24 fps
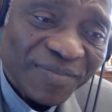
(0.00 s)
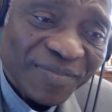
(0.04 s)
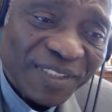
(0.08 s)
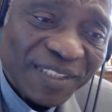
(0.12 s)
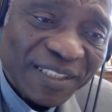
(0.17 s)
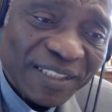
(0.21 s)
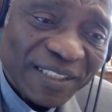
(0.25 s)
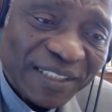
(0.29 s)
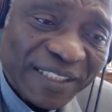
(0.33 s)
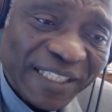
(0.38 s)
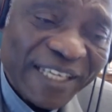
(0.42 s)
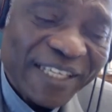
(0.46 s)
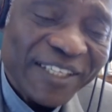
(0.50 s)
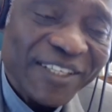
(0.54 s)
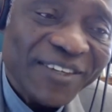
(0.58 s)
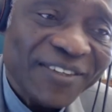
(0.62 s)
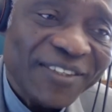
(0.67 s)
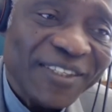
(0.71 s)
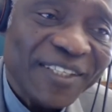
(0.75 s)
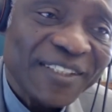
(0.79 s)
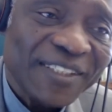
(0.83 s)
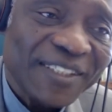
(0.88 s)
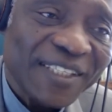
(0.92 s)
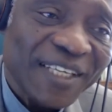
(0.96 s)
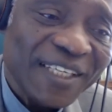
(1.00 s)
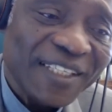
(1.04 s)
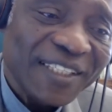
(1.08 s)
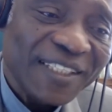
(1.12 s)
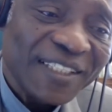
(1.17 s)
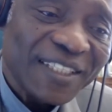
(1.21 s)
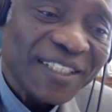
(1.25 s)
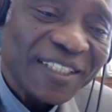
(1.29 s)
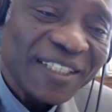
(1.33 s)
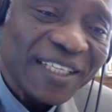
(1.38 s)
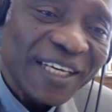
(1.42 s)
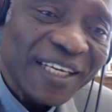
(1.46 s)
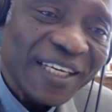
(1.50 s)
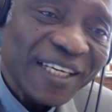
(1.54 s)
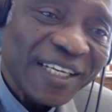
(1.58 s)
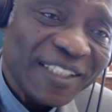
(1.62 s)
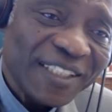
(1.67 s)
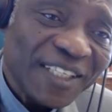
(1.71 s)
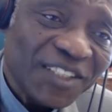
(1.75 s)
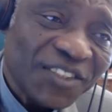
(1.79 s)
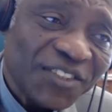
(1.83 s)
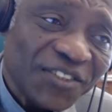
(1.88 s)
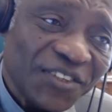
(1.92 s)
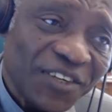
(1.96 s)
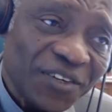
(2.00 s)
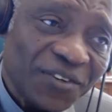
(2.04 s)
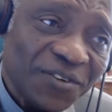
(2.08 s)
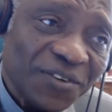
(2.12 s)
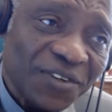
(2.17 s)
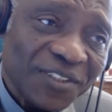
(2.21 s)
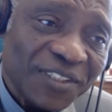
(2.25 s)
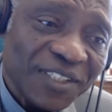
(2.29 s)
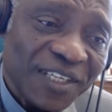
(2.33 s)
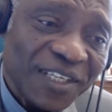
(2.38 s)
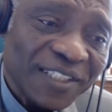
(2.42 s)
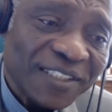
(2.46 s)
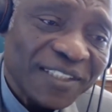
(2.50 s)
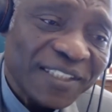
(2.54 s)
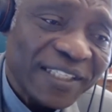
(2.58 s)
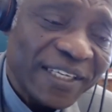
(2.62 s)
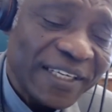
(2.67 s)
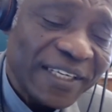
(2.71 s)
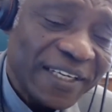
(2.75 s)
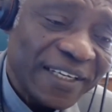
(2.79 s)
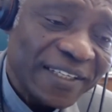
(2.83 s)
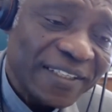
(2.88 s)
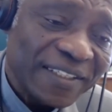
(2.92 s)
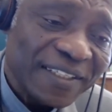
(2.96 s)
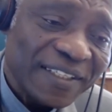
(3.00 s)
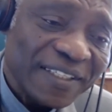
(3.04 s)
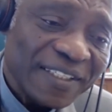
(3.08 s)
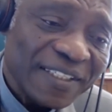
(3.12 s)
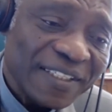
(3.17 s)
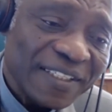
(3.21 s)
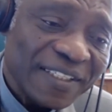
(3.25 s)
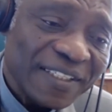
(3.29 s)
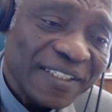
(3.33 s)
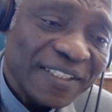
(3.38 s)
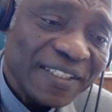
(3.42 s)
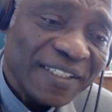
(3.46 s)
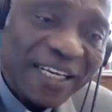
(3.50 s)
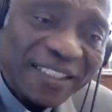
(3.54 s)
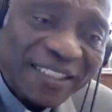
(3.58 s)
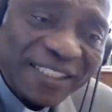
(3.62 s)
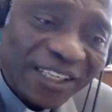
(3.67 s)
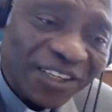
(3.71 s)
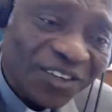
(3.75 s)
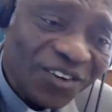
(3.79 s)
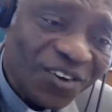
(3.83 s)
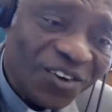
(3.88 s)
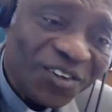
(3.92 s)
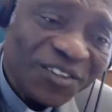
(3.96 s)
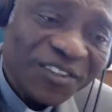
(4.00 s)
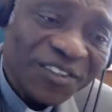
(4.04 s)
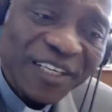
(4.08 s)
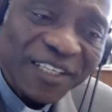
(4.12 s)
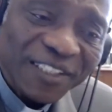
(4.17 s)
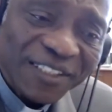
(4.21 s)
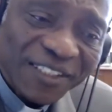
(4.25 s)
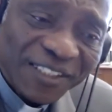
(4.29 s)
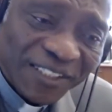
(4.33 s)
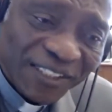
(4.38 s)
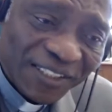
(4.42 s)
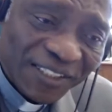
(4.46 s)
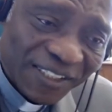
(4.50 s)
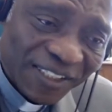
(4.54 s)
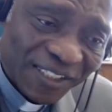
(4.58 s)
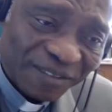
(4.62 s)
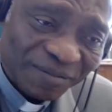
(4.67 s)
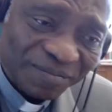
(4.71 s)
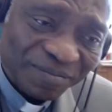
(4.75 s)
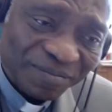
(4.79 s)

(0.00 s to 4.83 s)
then the understanding is that let us recognize the earth as an ordered system.